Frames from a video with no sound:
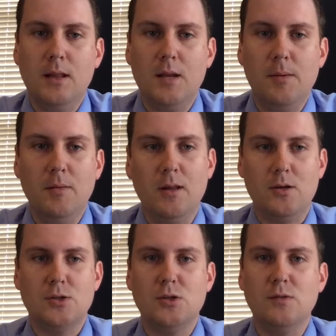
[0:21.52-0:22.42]
people that
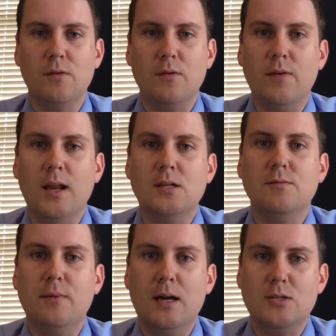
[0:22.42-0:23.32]
are searching for a
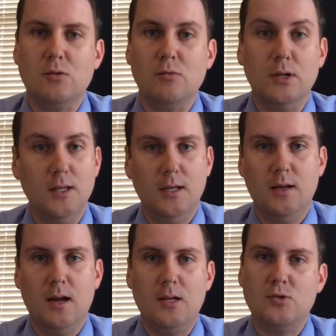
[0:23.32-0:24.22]
financial advisor really
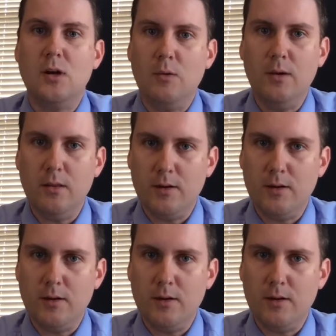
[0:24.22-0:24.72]
kind of struggle with.